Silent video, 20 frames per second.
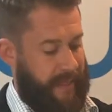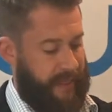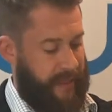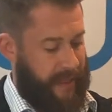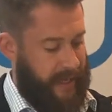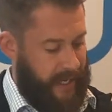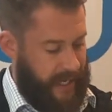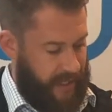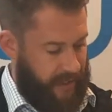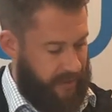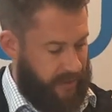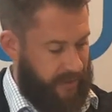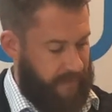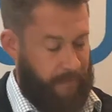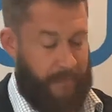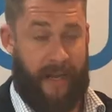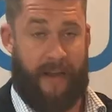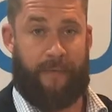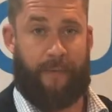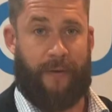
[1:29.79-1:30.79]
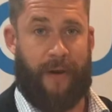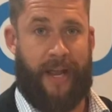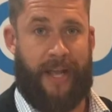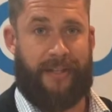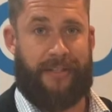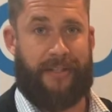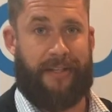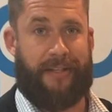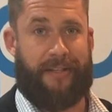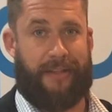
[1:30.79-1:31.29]
this, my
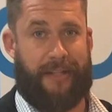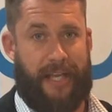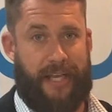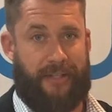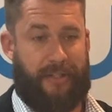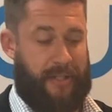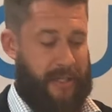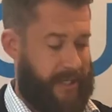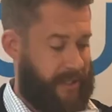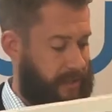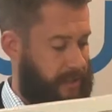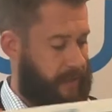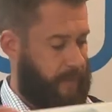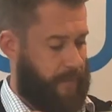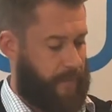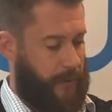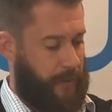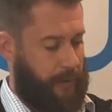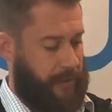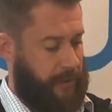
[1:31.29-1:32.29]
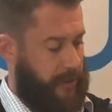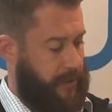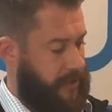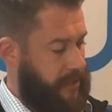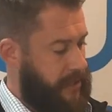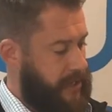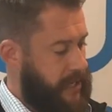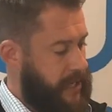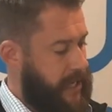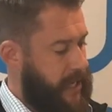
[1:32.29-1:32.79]
friends, this is the
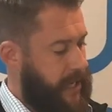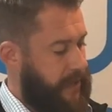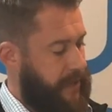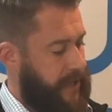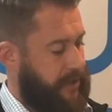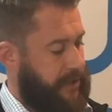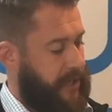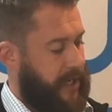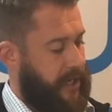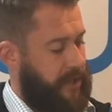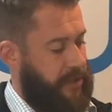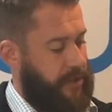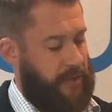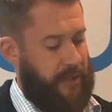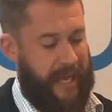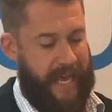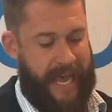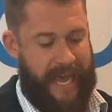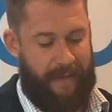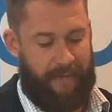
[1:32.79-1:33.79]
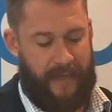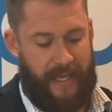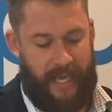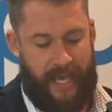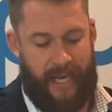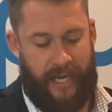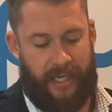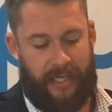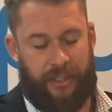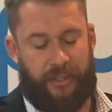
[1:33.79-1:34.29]
filter that's going to do the heavy
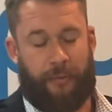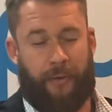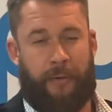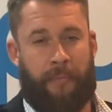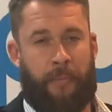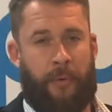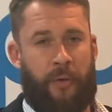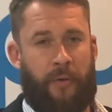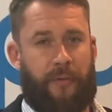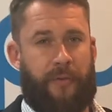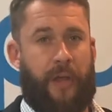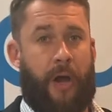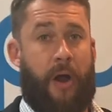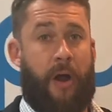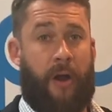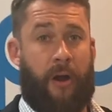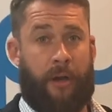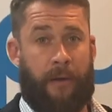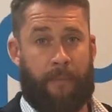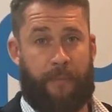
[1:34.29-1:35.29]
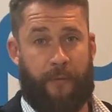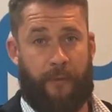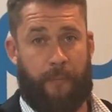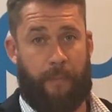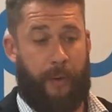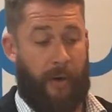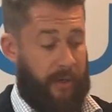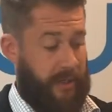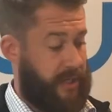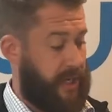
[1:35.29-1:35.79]
hitting to remove the harmful
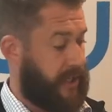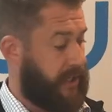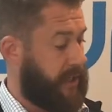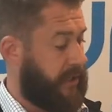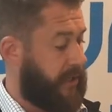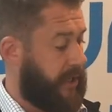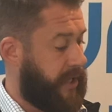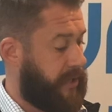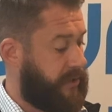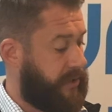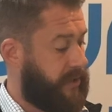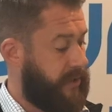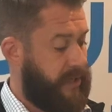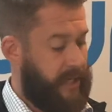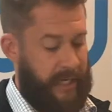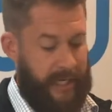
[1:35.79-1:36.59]
particulates